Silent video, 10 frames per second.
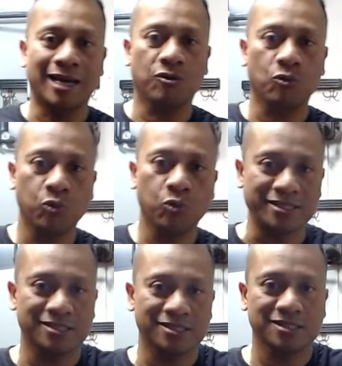of
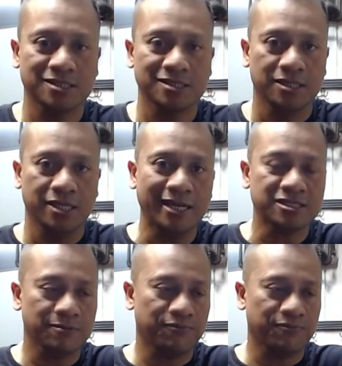waste, and that's
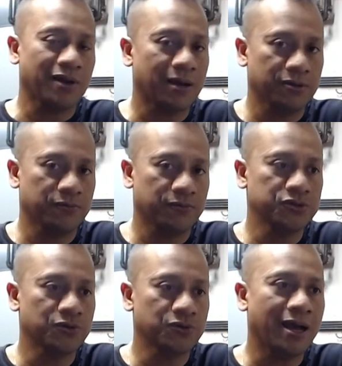the problem when you
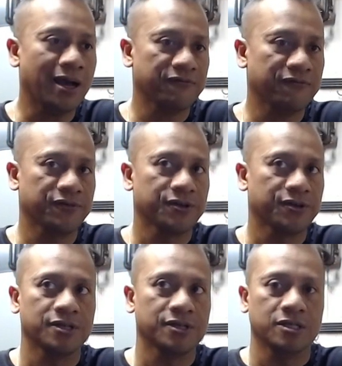have
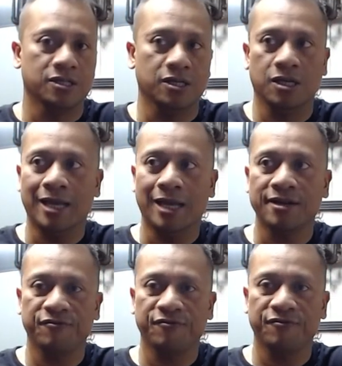a lot
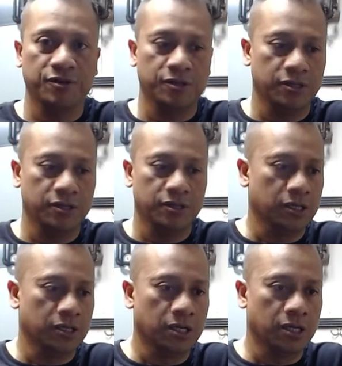of
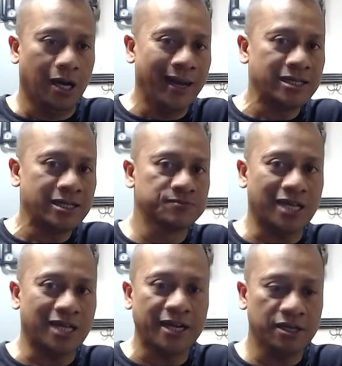items
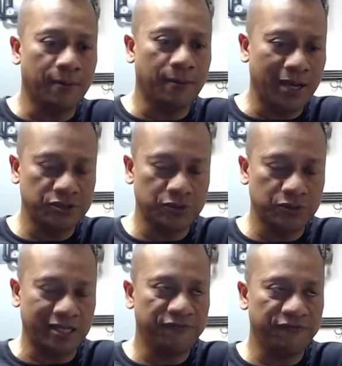on your menu.
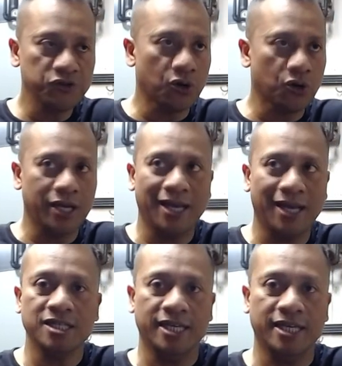Like if you go to
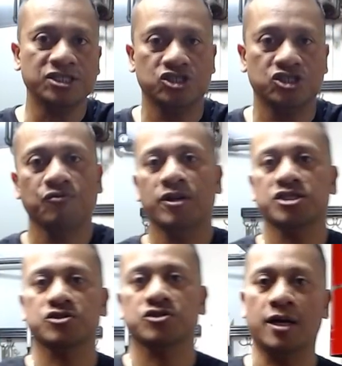any Asian
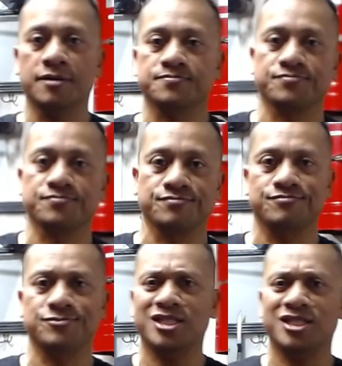restaurant,
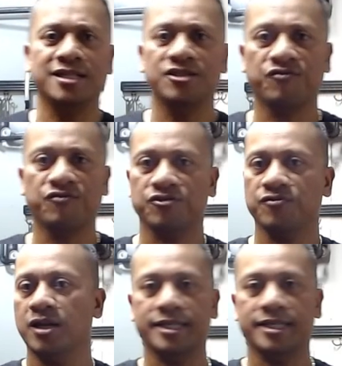Chinese
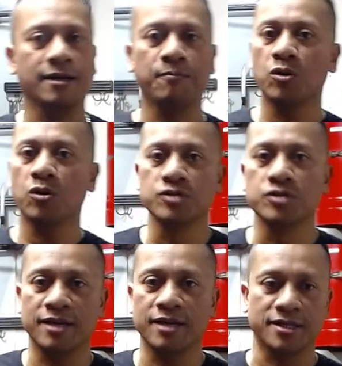restaurant, Cambodia, you
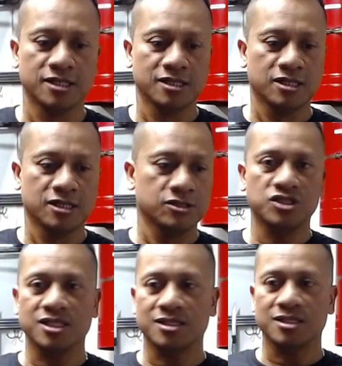name it, you
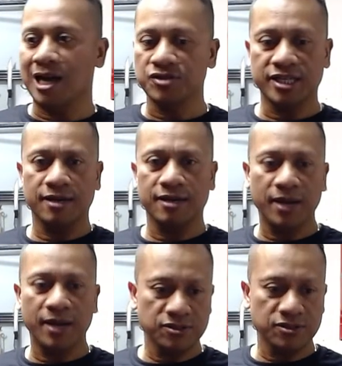sit down, you get a
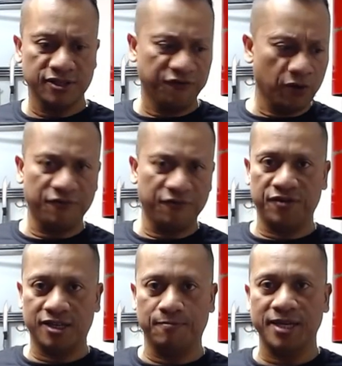menu. There's four
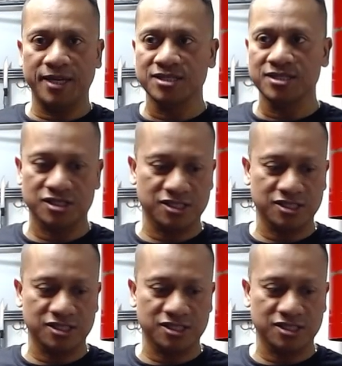freaking pages.